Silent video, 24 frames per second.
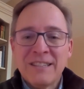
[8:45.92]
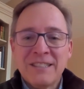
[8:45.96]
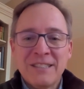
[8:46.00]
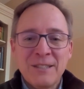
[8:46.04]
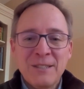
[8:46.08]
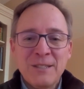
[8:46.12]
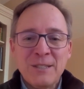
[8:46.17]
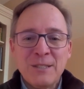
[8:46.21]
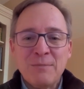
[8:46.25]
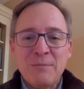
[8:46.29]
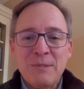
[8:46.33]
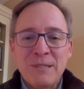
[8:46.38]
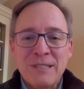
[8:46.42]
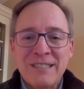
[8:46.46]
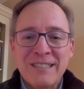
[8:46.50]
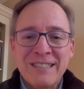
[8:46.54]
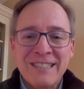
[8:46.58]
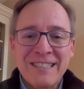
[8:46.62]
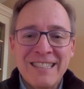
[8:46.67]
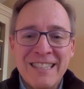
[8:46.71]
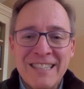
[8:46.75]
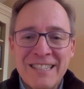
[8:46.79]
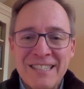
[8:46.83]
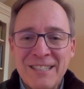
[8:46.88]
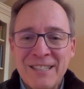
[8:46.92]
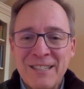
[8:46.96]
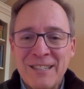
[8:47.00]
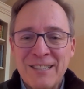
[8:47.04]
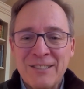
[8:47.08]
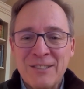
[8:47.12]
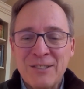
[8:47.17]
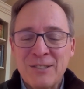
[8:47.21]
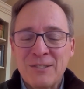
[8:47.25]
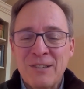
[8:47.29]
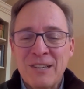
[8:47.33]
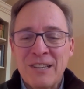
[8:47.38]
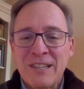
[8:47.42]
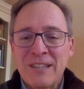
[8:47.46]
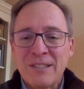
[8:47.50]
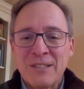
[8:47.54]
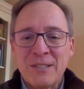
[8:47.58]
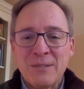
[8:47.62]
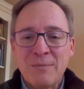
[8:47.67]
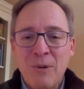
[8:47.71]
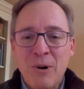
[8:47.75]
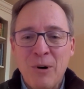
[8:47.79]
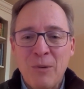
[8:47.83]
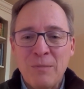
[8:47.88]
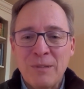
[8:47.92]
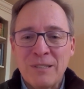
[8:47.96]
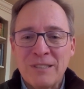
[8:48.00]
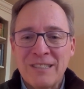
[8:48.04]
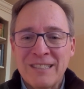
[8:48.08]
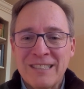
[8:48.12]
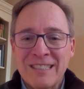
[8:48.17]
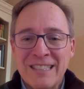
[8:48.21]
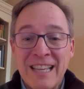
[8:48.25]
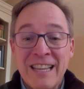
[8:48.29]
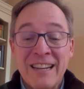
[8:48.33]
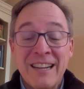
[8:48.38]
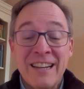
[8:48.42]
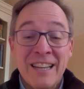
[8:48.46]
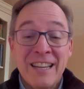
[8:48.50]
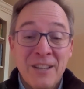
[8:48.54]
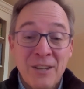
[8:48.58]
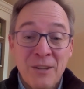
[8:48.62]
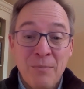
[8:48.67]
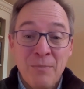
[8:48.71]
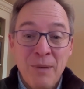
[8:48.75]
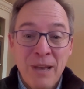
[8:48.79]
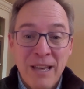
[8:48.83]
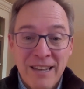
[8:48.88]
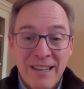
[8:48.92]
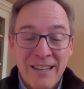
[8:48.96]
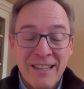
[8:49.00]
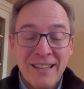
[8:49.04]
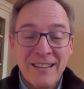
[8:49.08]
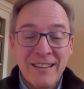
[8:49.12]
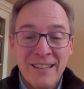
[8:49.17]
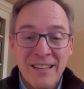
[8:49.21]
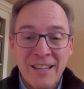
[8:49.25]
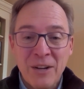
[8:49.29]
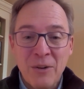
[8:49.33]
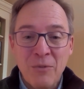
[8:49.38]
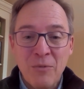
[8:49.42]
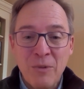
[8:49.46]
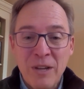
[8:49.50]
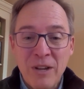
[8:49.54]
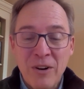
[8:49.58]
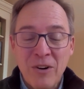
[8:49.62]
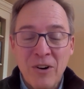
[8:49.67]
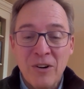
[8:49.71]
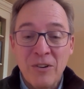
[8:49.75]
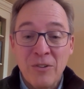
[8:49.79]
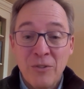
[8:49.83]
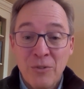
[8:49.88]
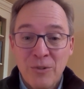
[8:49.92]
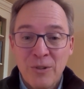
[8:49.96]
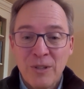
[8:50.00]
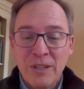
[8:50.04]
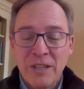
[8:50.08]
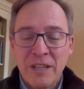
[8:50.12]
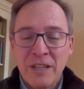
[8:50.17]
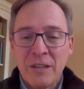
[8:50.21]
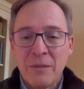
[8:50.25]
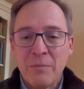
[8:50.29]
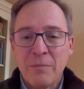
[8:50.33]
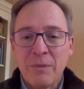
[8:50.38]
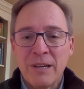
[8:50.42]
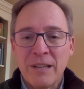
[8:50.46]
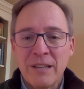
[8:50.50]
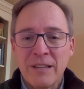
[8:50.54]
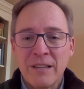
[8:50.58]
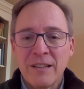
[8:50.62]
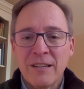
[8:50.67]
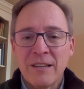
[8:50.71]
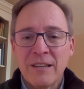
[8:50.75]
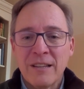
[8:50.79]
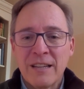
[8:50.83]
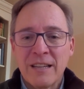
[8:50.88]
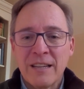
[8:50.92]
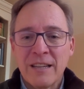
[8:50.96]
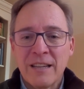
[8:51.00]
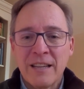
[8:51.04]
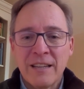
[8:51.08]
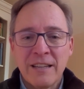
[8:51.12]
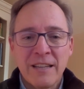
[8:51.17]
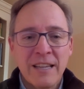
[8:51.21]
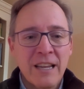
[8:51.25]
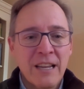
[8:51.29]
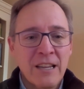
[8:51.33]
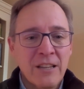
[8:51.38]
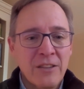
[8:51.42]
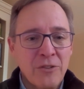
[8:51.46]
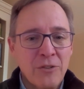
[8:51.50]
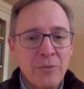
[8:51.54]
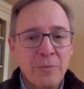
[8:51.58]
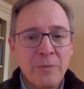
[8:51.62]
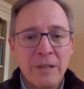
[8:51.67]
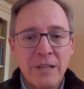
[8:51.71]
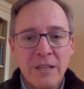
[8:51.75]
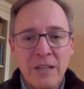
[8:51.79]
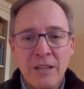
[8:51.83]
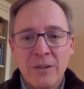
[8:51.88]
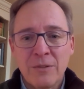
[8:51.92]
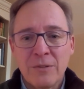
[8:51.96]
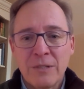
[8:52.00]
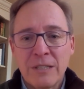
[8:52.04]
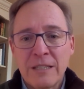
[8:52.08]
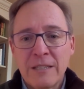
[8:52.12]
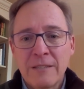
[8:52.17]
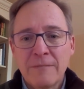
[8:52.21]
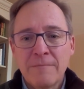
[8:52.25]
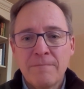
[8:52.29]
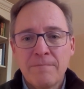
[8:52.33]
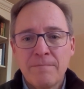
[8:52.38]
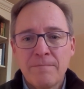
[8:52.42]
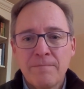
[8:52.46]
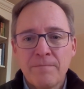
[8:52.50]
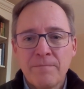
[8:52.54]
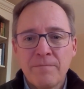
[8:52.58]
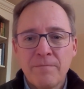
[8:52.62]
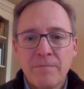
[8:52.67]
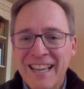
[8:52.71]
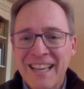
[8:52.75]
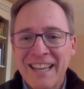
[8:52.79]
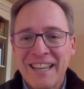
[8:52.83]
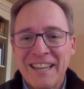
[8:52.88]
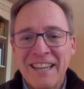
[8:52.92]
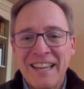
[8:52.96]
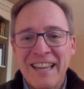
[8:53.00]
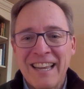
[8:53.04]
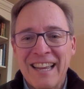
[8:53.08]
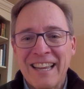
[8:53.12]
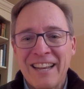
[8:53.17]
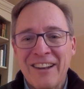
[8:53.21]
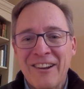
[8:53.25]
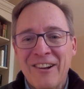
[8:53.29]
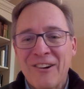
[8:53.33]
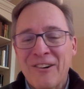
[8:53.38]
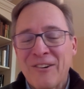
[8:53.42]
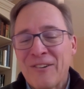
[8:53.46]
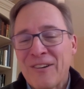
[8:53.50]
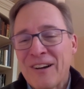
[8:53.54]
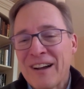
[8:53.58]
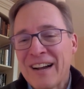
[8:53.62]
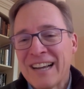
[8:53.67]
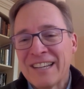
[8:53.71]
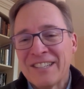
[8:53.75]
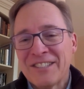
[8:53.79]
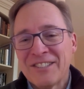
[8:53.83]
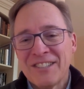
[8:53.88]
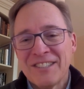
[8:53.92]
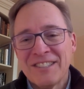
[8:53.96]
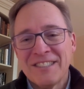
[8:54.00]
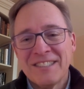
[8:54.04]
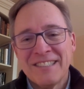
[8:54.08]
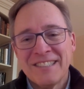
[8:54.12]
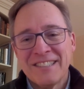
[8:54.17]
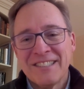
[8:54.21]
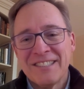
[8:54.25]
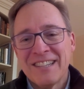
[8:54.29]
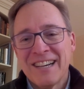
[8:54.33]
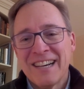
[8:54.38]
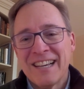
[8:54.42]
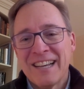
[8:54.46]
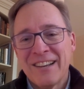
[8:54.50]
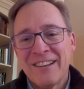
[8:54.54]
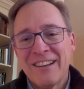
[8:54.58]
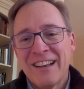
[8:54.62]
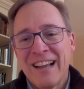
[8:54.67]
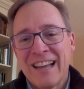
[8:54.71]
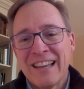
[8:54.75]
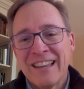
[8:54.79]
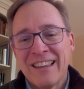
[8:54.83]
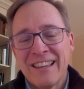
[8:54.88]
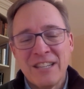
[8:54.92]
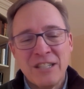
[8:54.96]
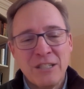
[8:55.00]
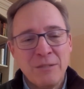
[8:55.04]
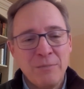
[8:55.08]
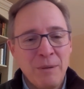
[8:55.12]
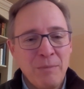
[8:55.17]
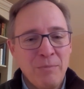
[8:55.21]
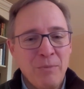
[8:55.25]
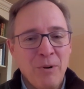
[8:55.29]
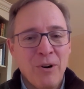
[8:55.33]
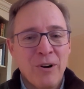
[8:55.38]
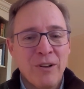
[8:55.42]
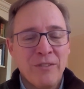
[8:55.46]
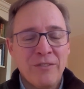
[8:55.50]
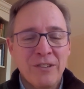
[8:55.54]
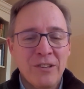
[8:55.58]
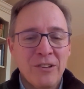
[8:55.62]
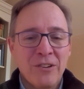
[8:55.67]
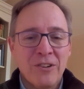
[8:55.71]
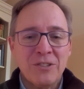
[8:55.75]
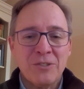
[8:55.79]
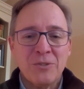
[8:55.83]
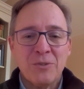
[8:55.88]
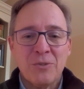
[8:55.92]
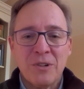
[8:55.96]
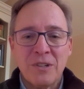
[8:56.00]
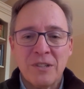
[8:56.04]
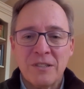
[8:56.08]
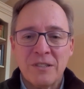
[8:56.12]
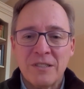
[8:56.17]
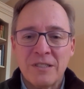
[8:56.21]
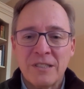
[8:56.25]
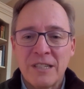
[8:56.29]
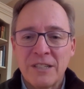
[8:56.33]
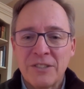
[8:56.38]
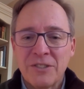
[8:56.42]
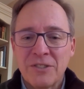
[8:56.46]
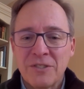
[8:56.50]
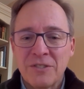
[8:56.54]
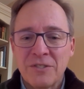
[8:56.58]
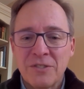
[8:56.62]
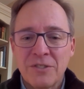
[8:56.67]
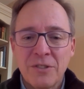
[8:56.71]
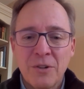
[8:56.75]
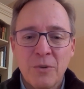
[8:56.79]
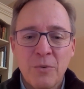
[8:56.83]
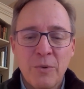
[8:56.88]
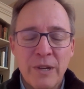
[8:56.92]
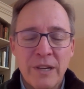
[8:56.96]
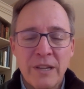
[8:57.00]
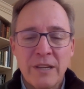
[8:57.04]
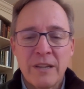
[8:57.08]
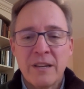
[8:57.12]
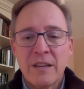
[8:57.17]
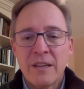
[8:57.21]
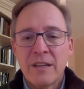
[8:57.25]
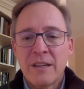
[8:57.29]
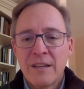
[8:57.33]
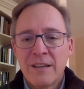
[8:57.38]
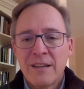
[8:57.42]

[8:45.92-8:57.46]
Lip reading: that's in this business, that's in a small business and an independent, like we are, truly independent, it can get a little bit lonely. And I just decided I'd like to be part of a large organization, so we